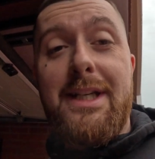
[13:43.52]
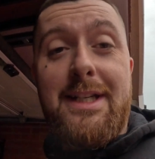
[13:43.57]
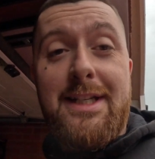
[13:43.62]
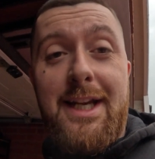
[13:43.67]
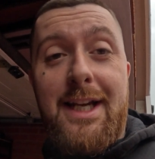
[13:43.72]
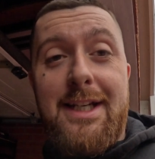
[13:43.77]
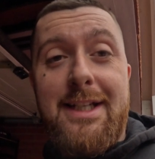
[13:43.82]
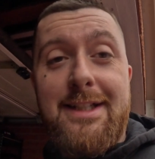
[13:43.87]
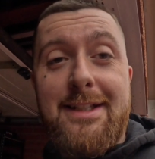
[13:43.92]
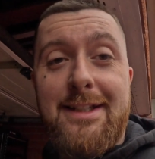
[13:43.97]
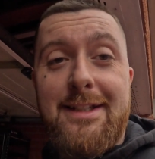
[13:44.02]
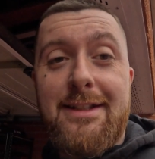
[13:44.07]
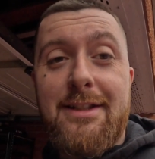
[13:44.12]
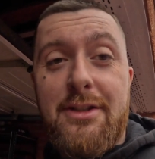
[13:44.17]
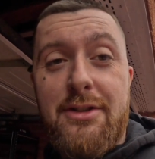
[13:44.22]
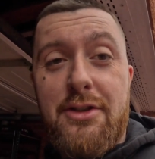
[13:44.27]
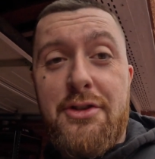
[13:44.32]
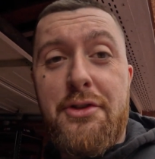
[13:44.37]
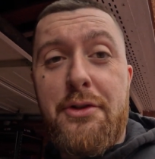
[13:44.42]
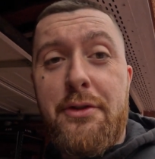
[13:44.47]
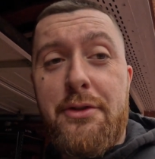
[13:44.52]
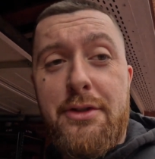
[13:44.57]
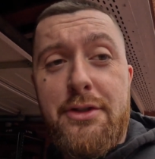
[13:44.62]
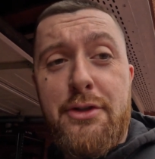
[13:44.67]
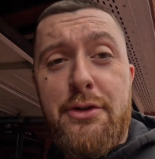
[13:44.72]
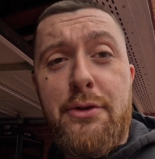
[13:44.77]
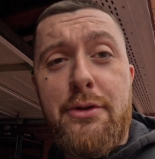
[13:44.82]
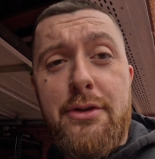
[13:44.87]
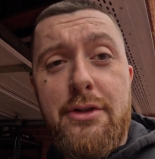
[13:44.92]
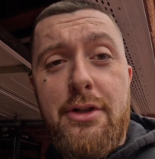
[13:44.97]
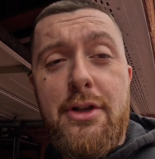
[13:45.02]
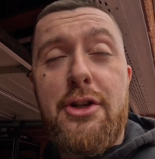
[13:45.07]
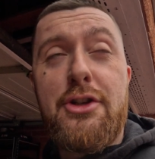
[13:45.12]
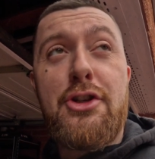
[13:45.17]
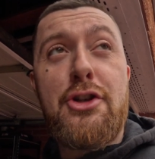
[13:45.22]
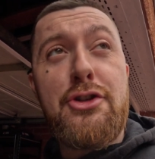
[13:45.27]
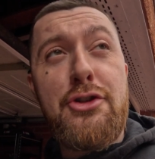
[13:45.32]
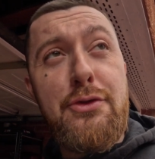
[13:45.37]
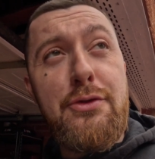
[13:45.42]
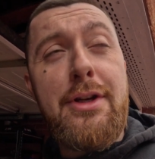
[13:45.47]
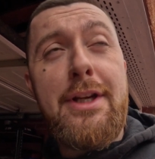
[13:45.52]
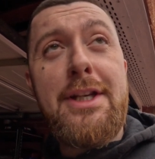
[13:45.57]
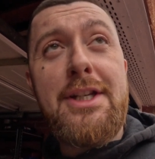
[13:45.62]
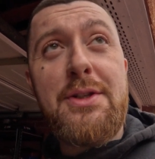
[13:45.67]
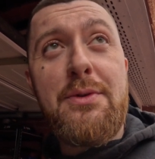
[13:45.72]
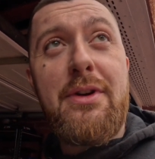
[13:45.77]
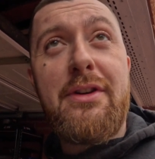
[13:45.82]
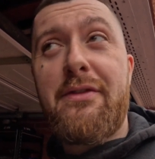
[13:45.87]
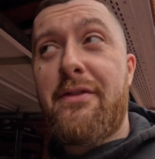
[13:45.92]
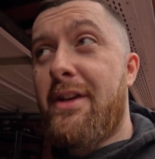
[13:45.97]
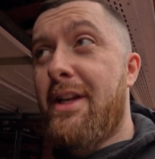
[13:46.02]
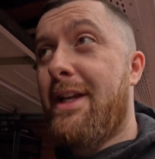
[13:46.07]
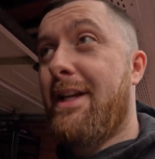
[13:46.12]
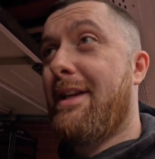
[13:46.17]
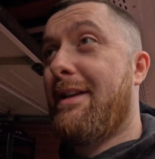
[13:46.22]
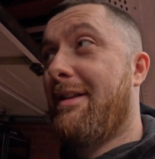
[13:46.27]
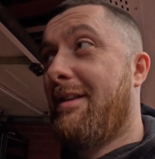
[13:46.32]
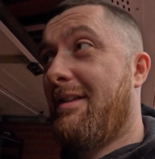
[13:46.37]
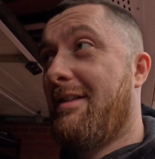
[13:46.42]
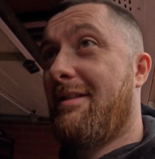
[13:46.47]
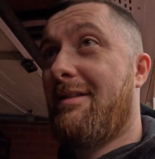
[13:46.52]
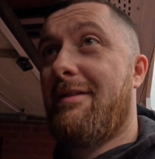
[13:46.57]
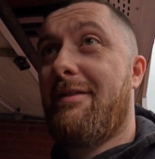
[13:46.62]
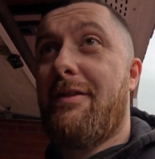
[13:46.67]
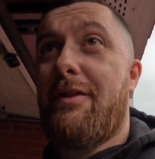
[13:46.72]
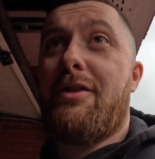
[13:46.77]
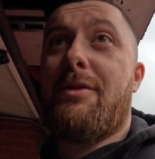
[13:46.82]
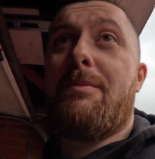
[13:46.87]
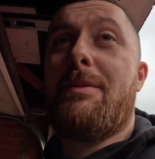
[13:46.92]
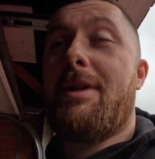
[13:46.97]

sizes does a Suzuki Swift need for some